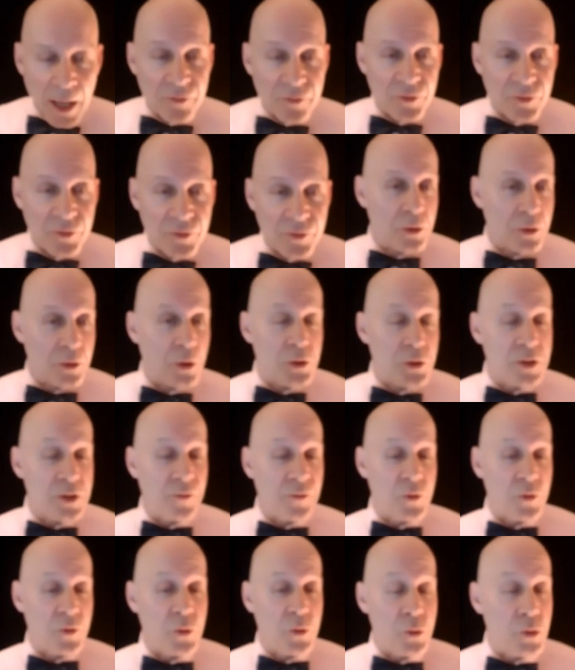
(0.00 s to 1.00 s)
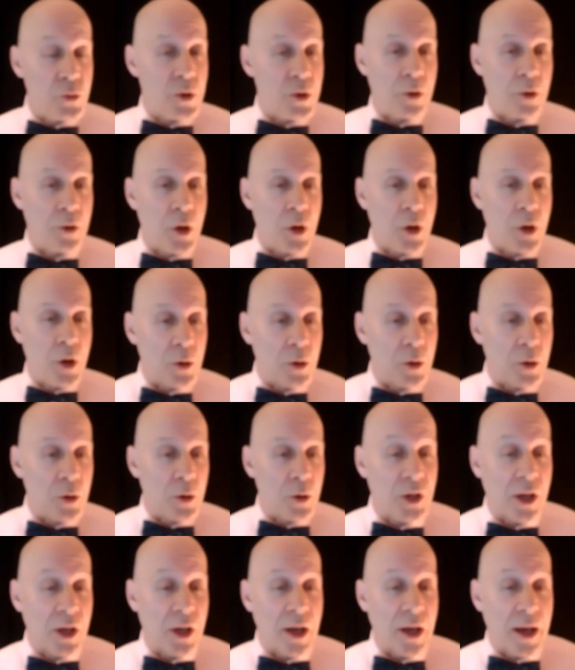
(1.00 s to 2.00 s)
for you, those of you who don't know, a
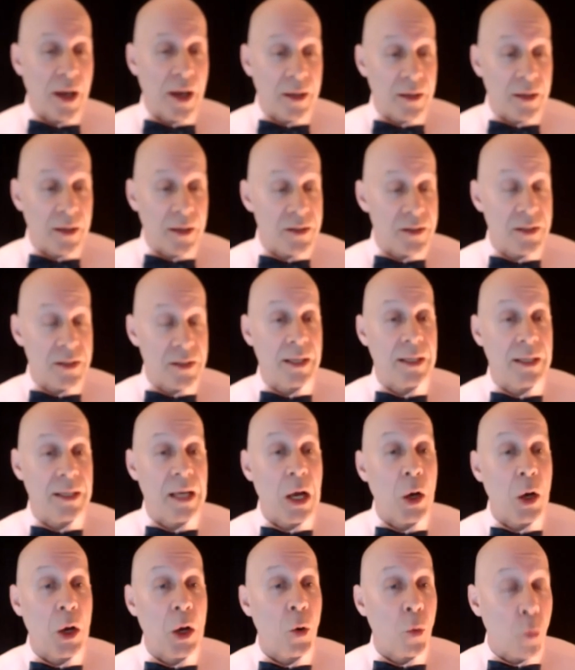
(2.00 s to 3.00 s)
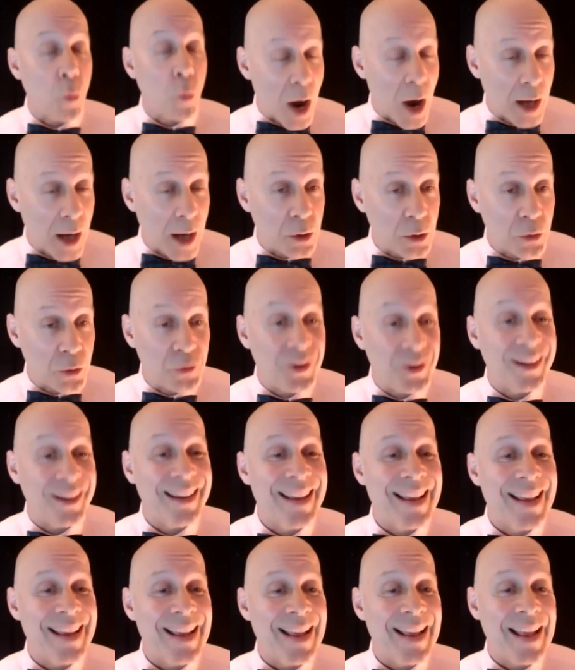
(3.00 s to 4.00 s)
Vildachaya is a wild
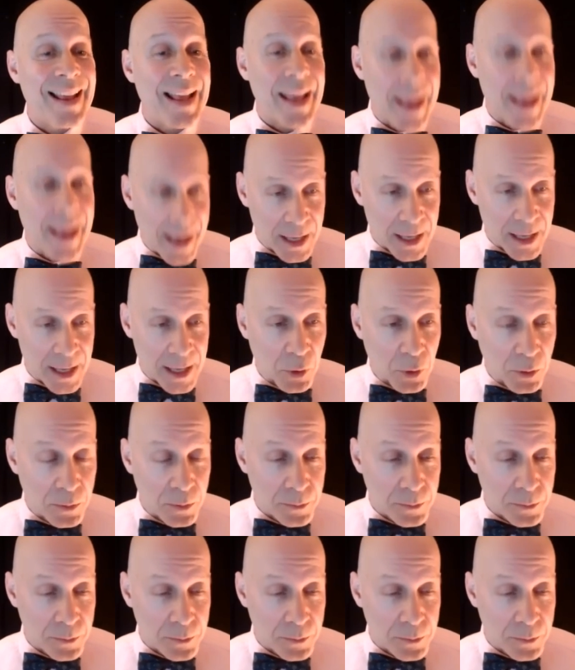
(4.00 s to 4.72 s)
animal.